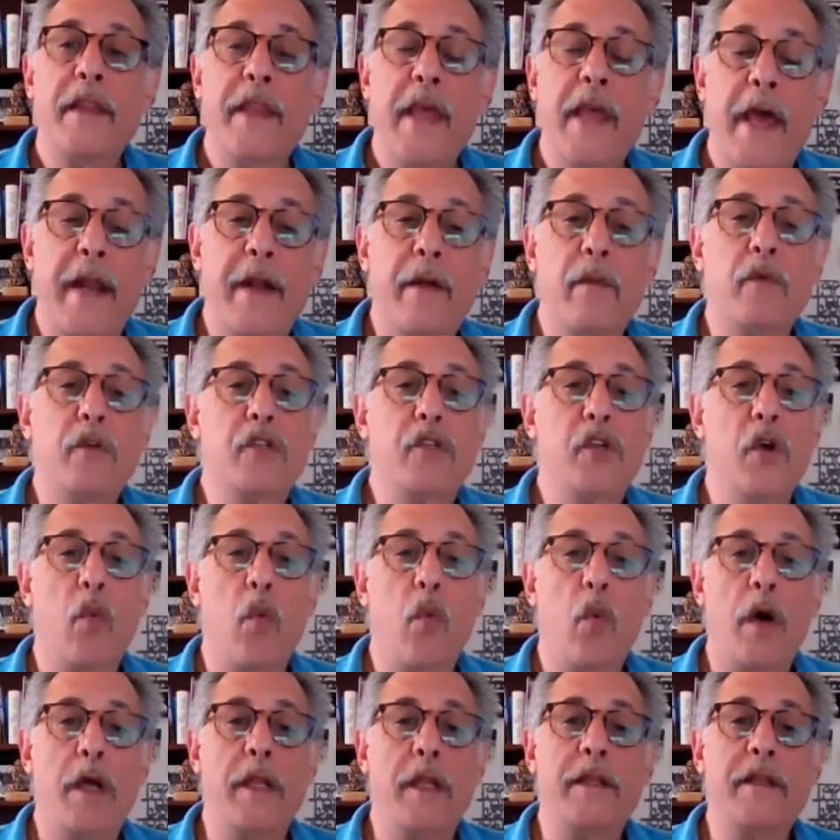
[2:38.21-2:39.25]
that it was a
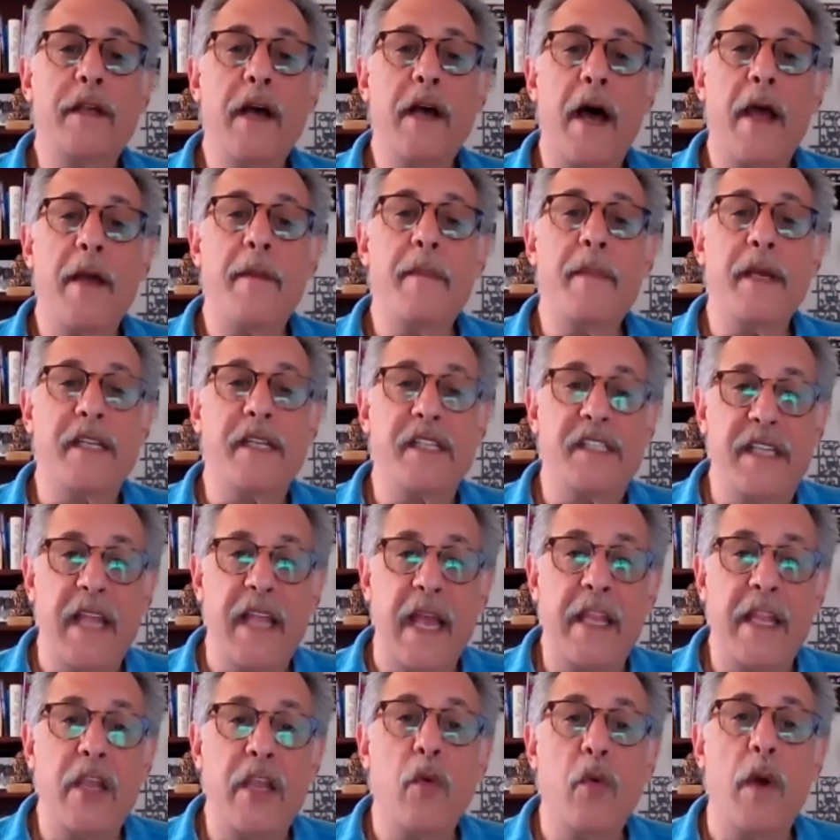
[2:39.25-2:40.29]
one-time
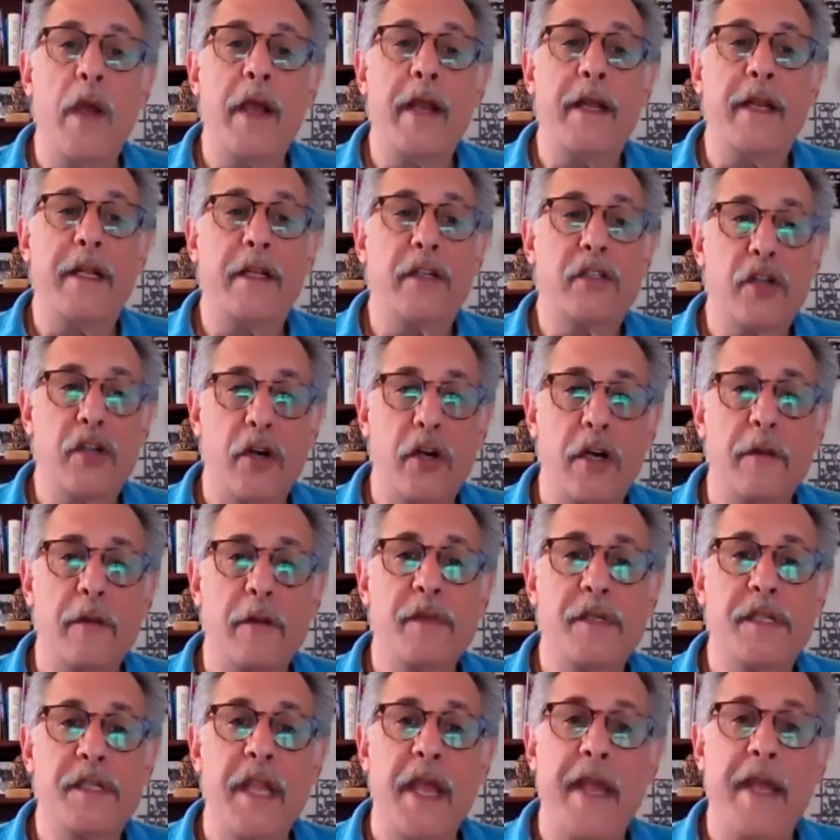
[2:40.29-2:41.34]
extenuating
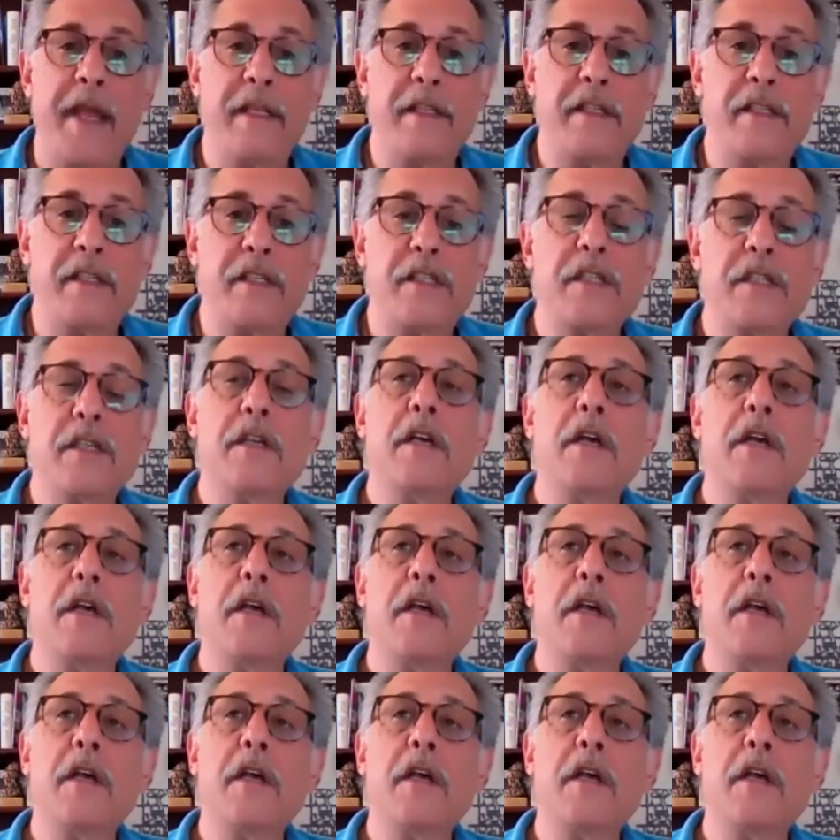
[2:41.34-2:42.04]
circumstance